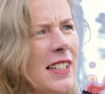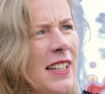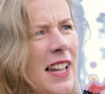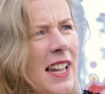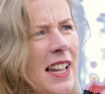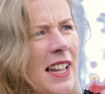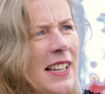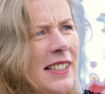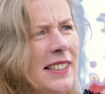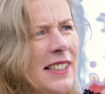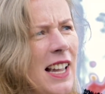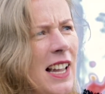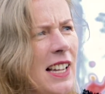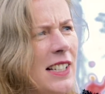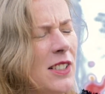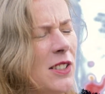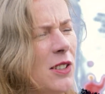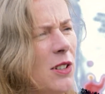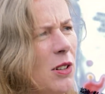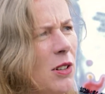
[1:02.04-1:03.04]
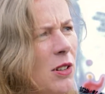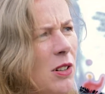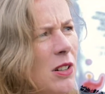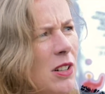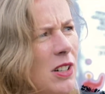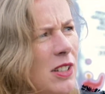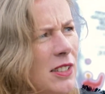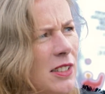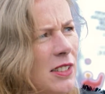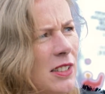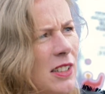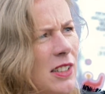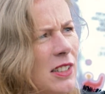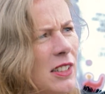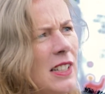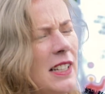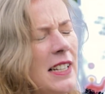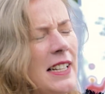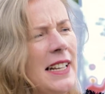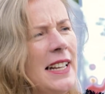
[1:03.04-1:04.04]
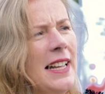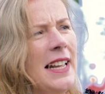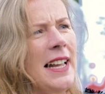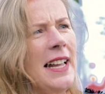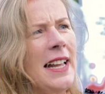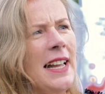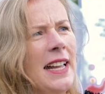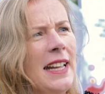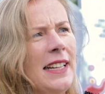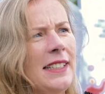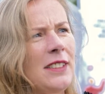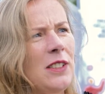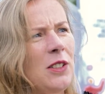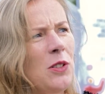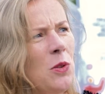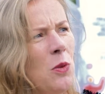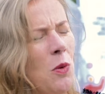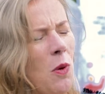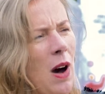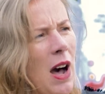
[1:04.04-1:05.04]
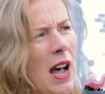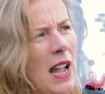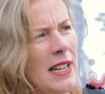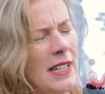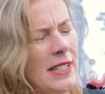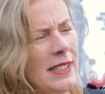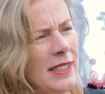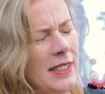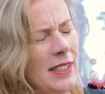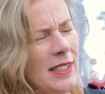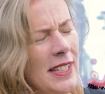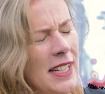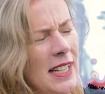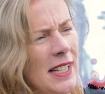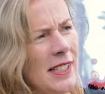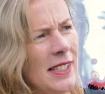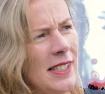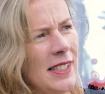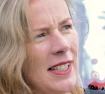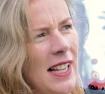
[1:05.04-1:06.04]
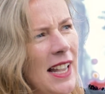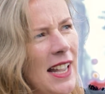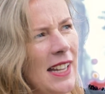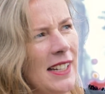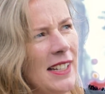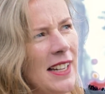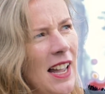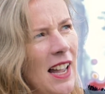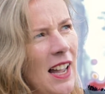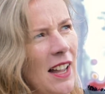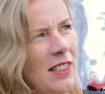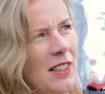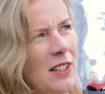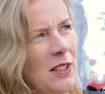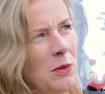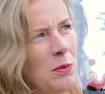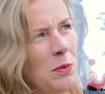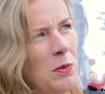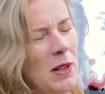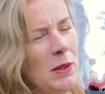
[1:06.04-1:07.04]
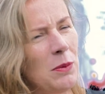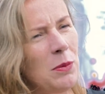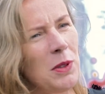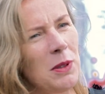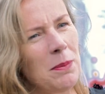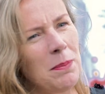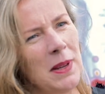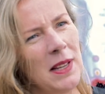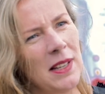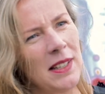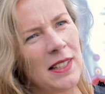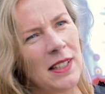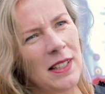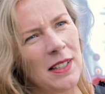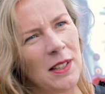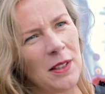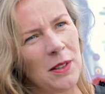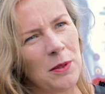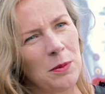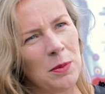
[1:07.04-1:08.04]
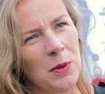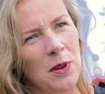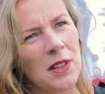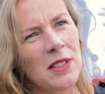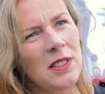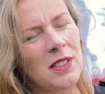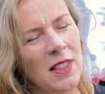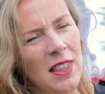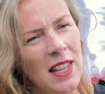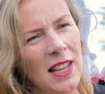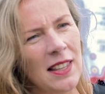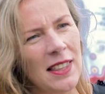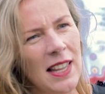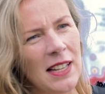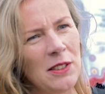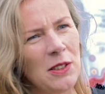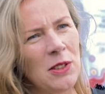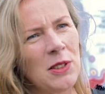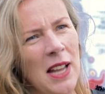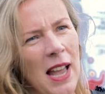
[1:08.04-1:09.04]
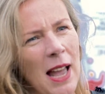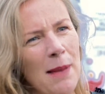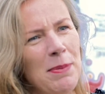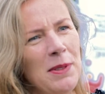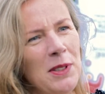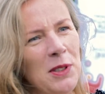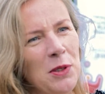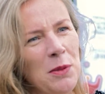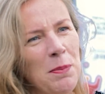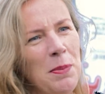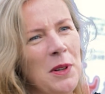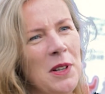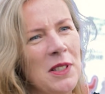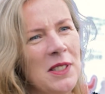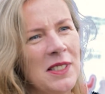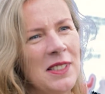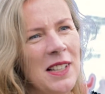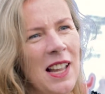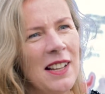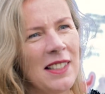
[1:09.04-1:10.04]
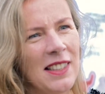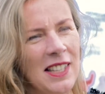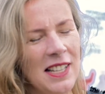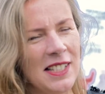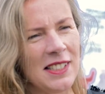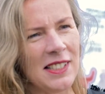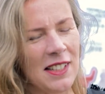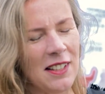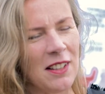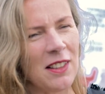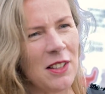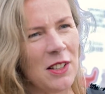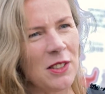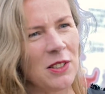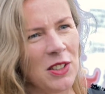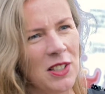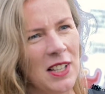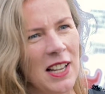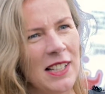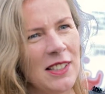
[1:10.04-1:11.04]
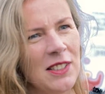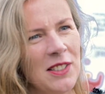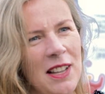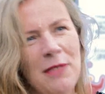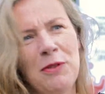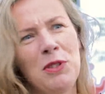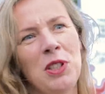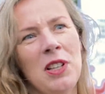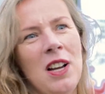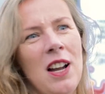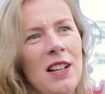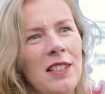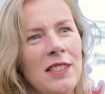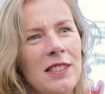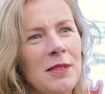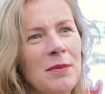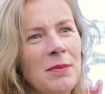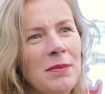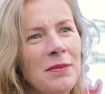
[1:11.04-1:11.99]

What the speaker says: and likes order and quietness. And I thought, what would be the worst thing that could happen to a person like this? And I thought, she has to have a child,